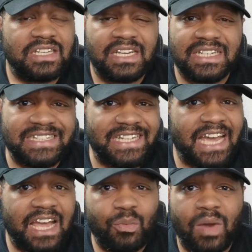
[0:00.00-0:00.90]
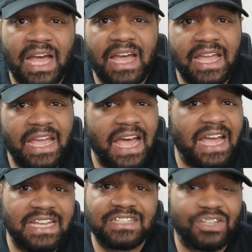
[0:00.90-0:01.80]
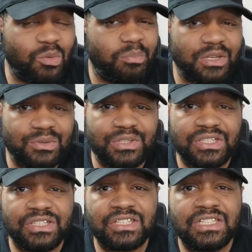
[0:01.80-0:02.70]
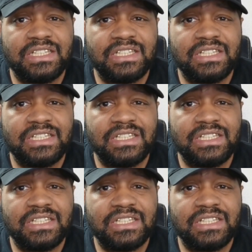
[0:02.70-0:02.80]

a DIY ISO builder,